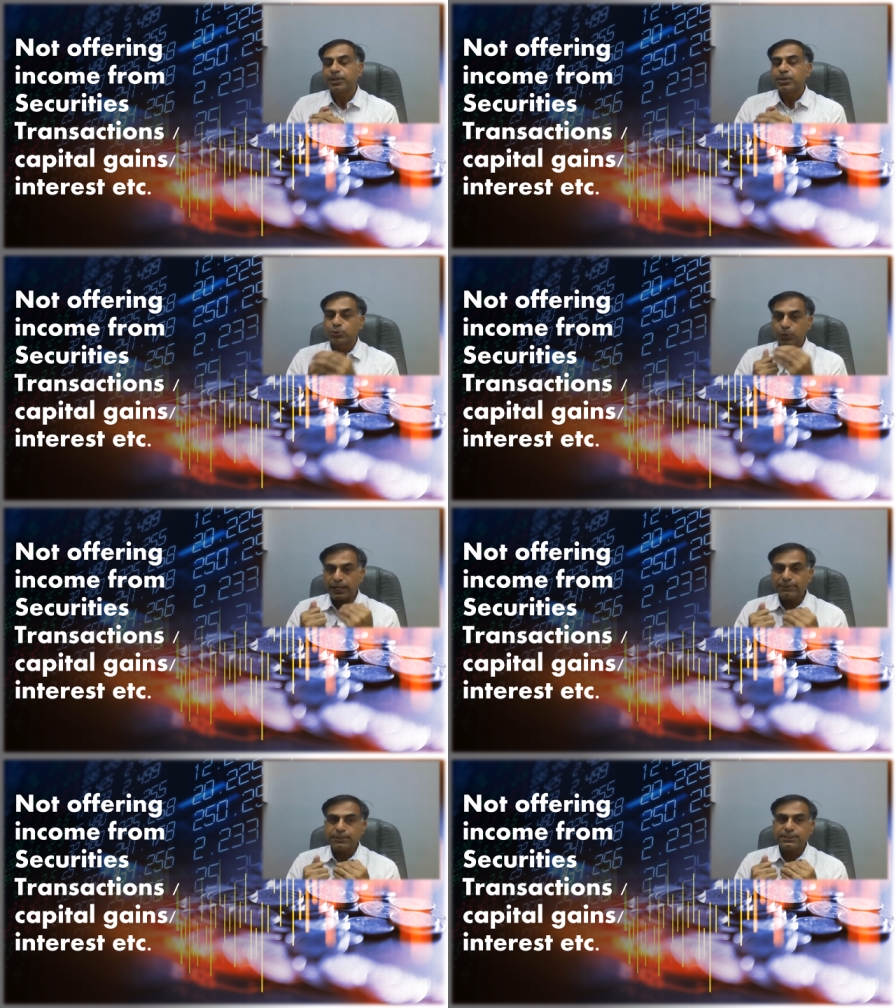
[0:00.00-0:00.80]
So
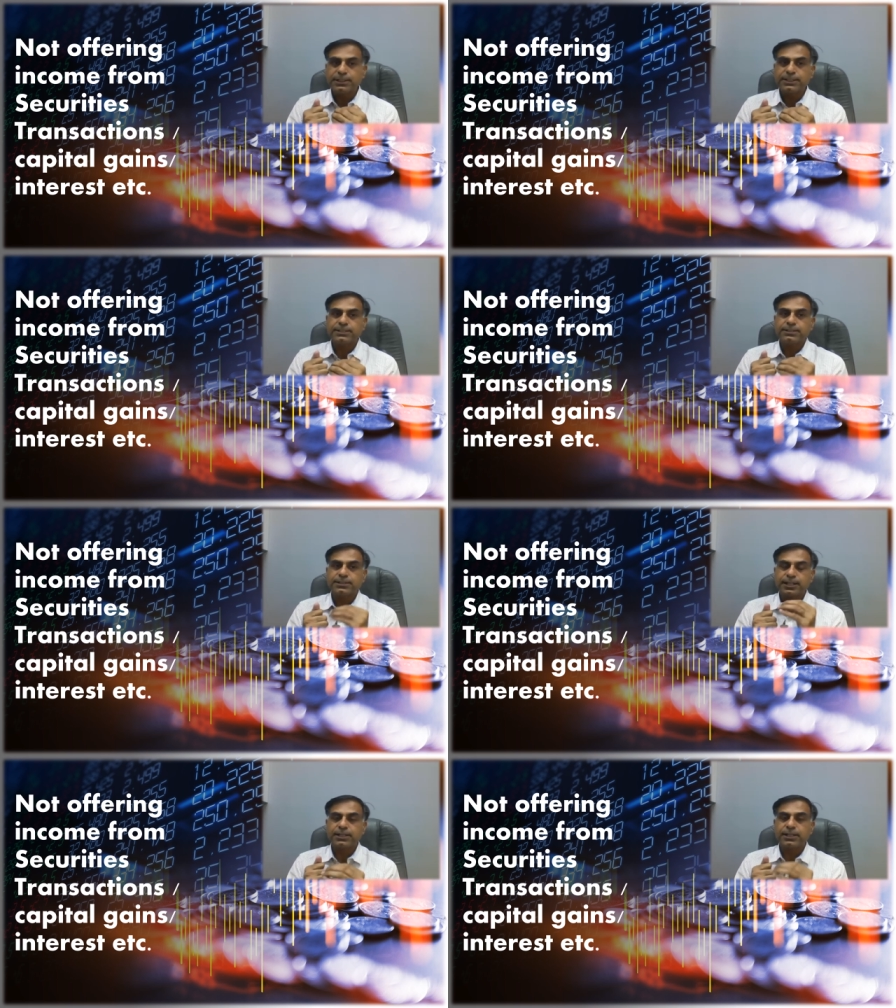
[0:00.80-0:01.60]
I must suggest
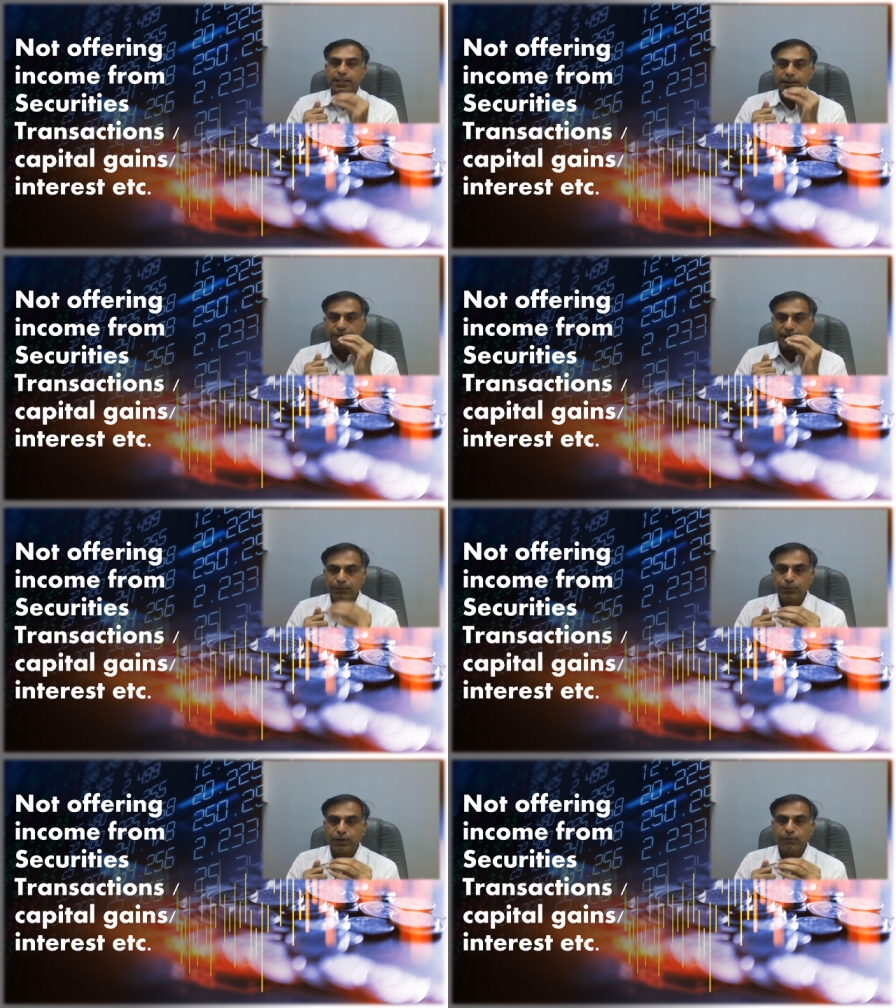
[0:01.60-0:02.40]
that even
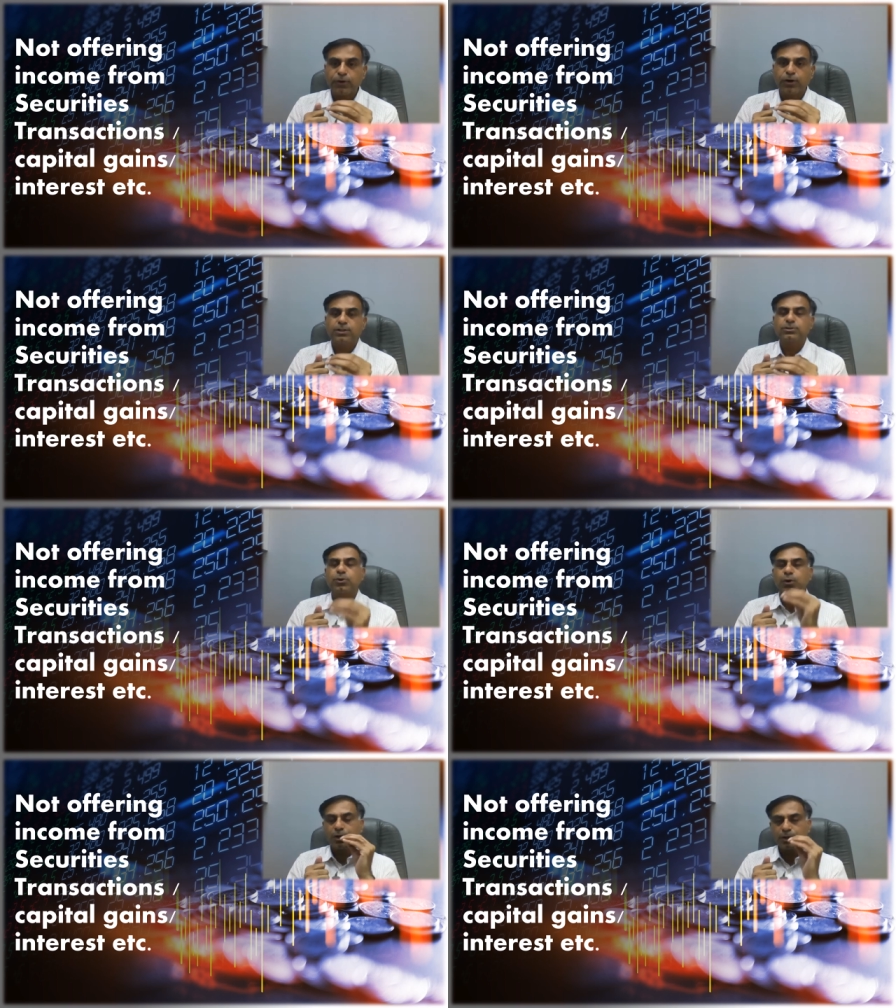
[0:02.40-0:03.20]
if you have loss
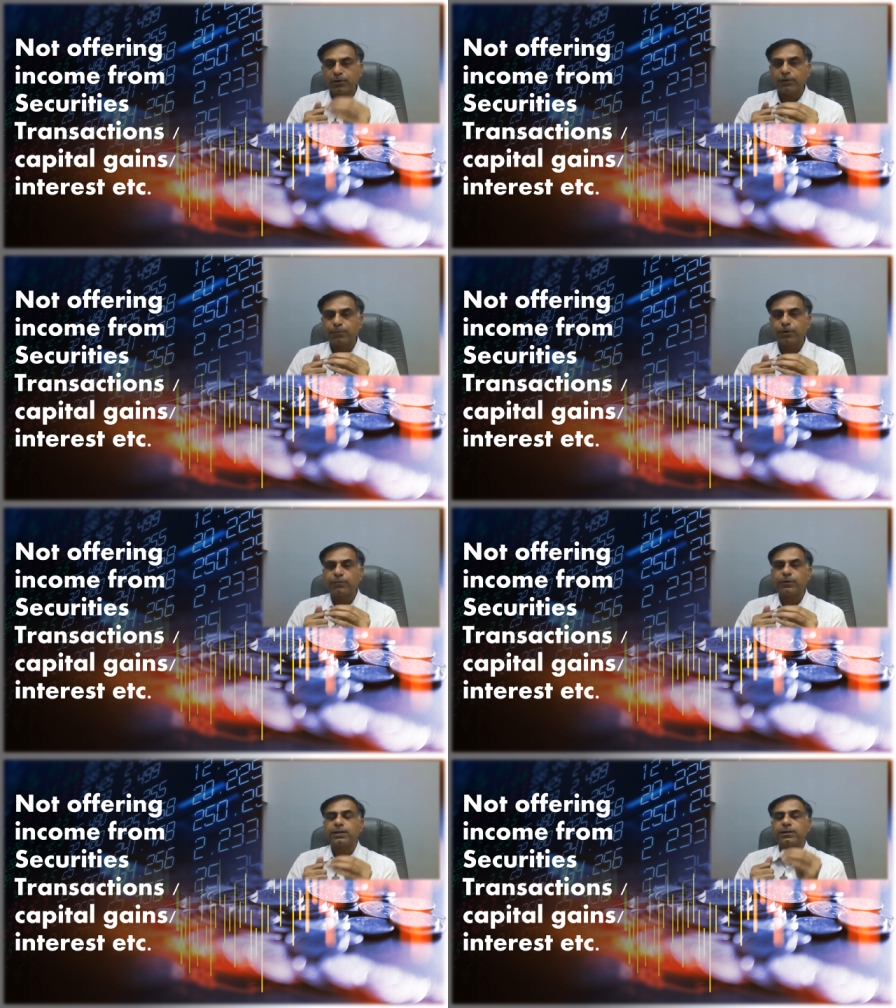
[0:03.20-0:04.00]
or you have
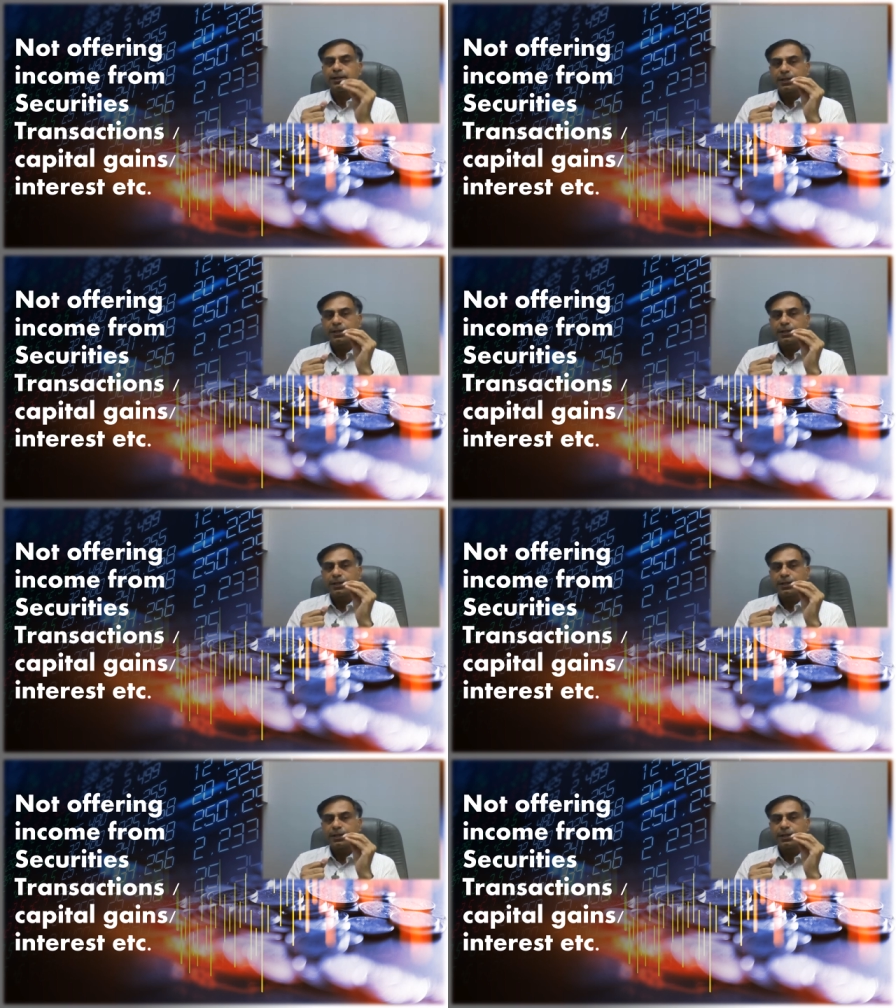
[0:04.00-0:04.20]
profit,